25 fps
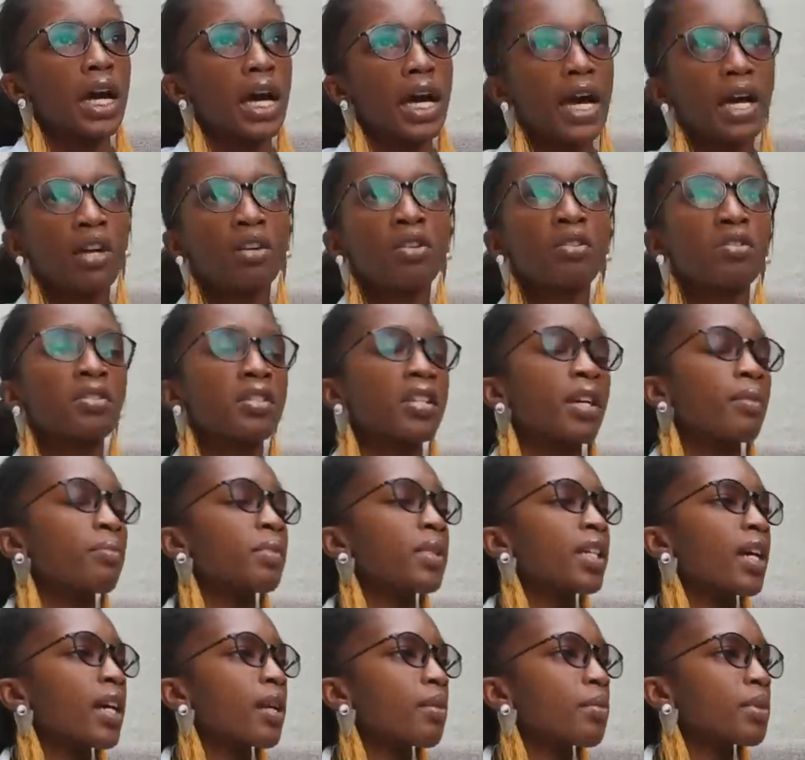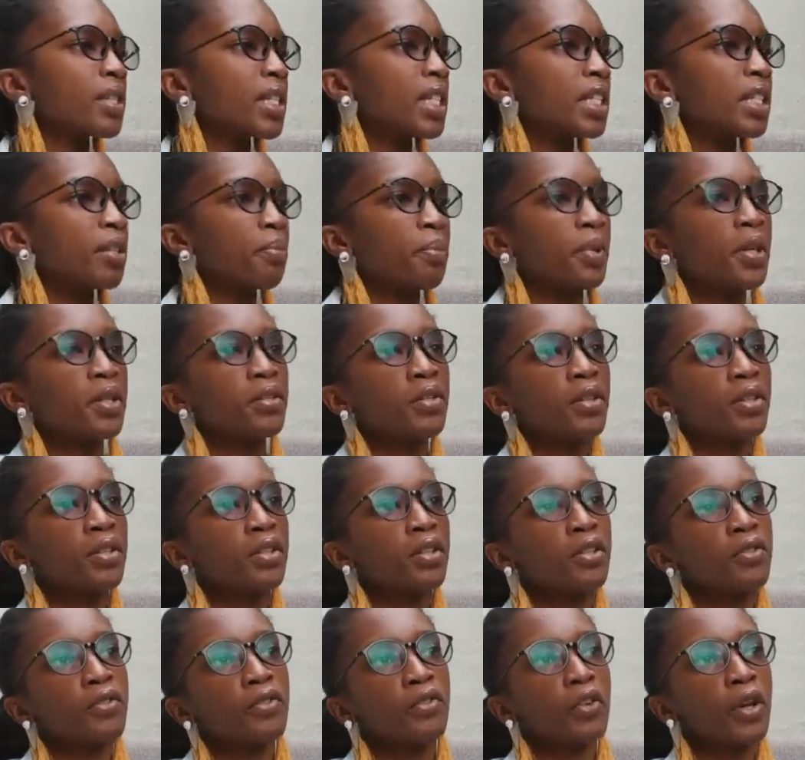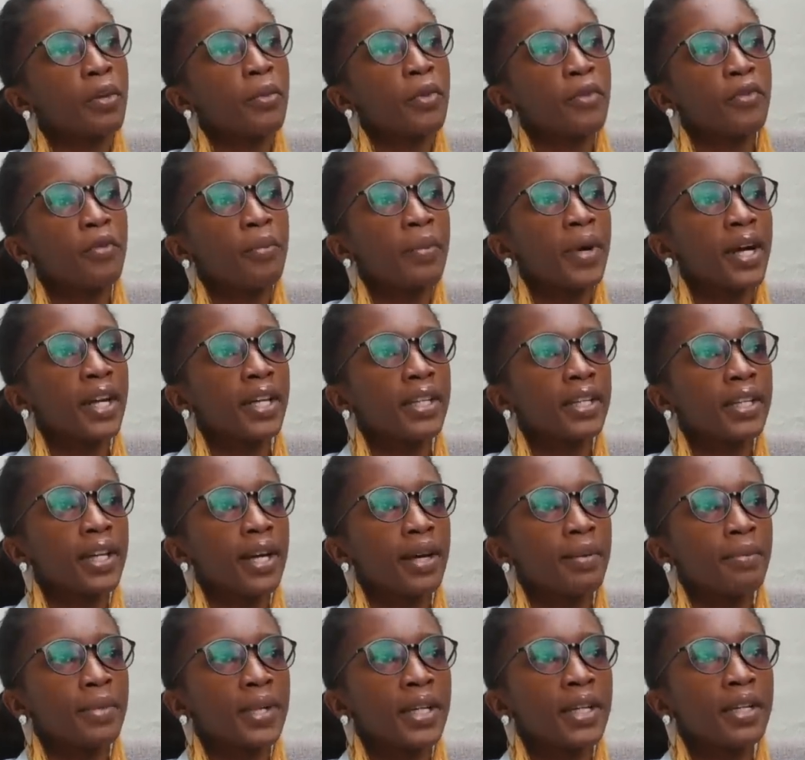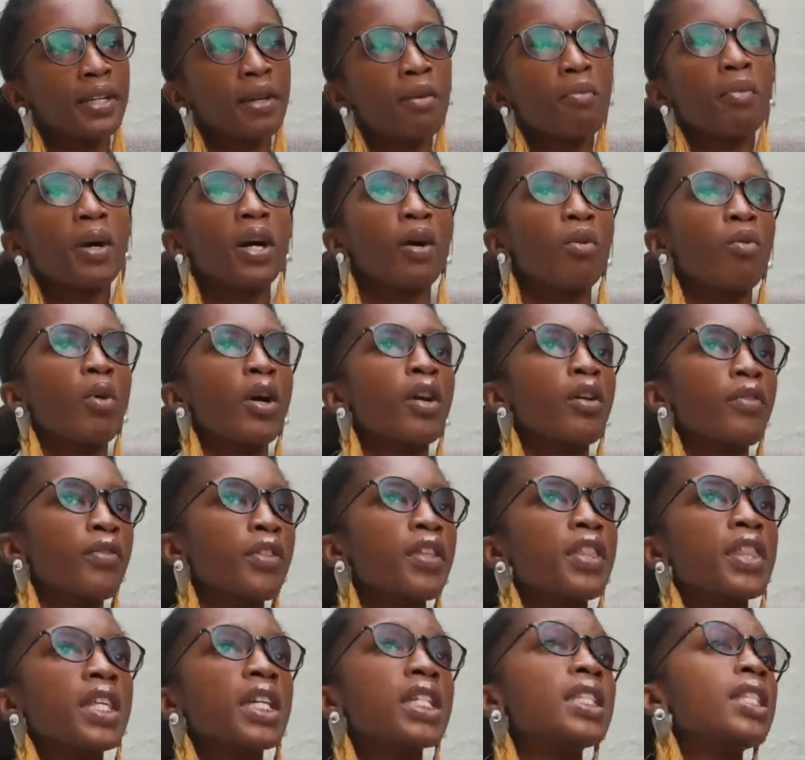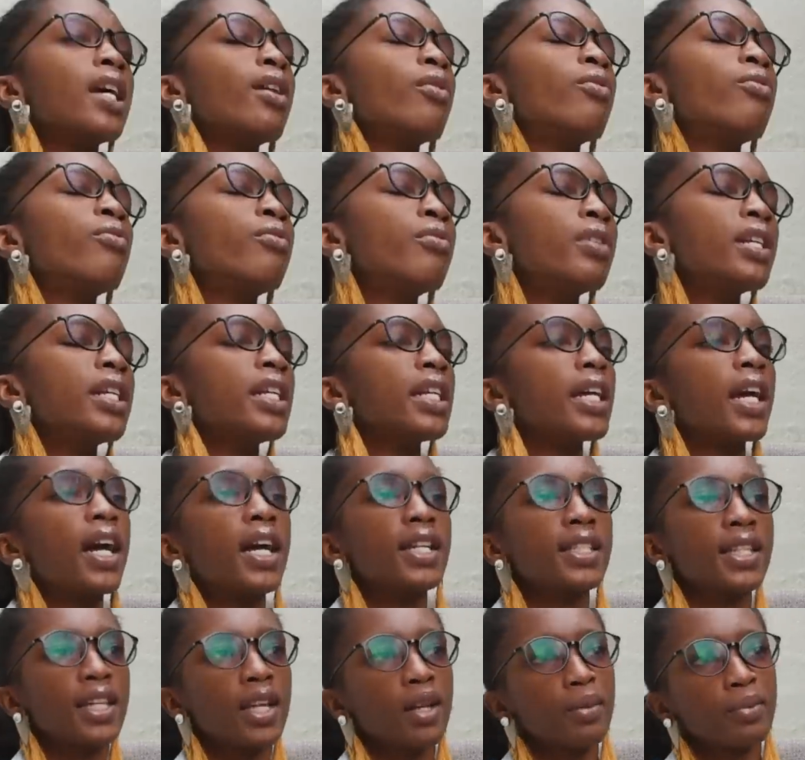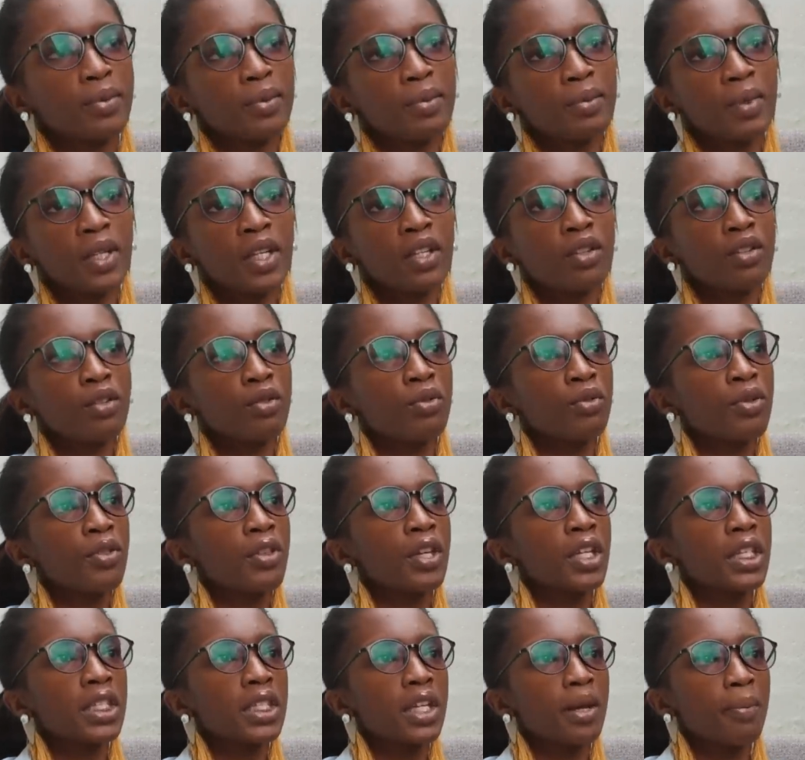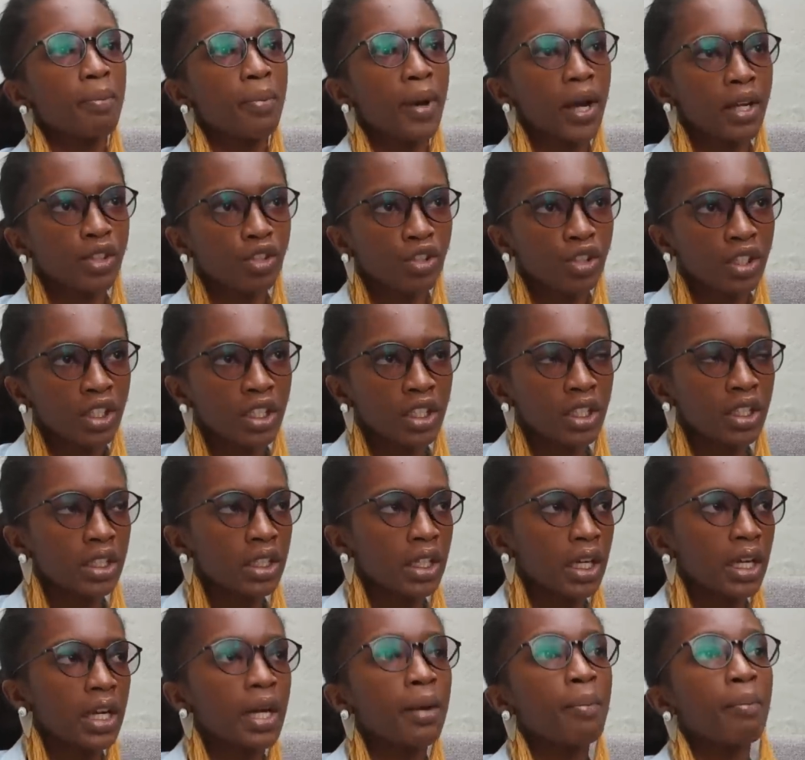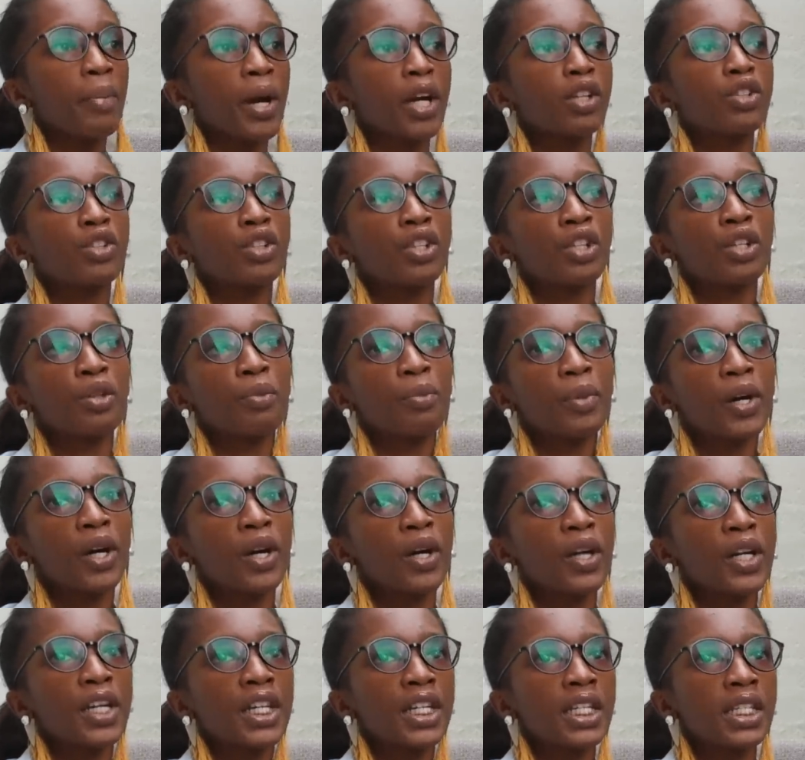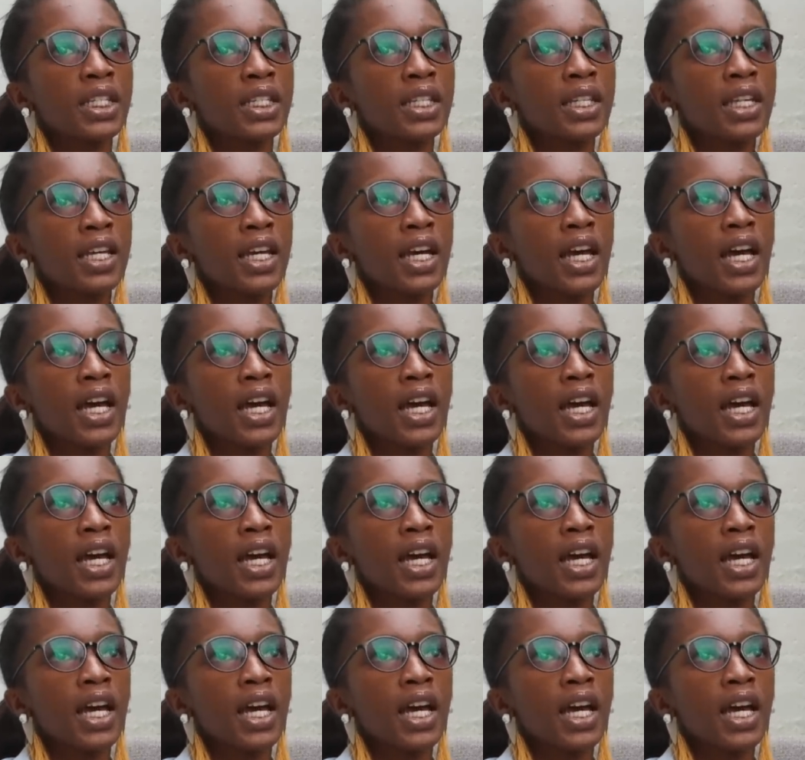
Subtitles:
I don't know, sometimes it depends on the frame of mind that I'm in, but one of the things that really has helped me and the things that I'm passionate about is